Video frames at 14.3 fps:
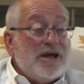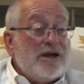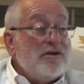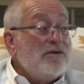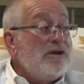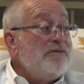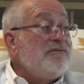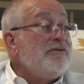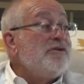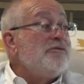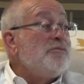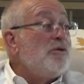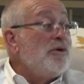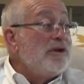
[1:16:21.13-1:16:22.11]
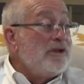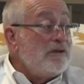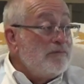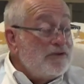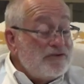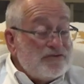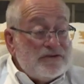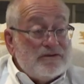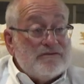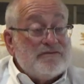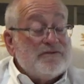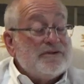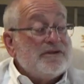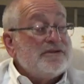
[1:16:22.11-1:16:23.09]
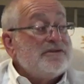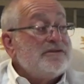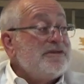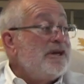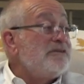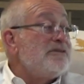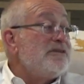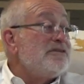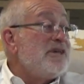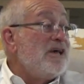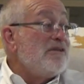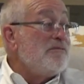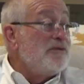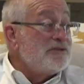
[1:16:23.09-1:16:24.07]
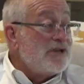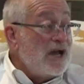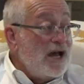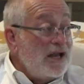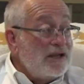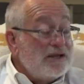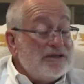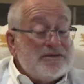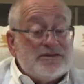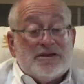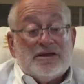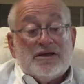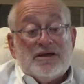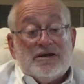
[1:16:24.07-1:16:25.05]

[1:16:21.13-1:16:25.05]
not only for the Port Commission, for the Texas Southmost College.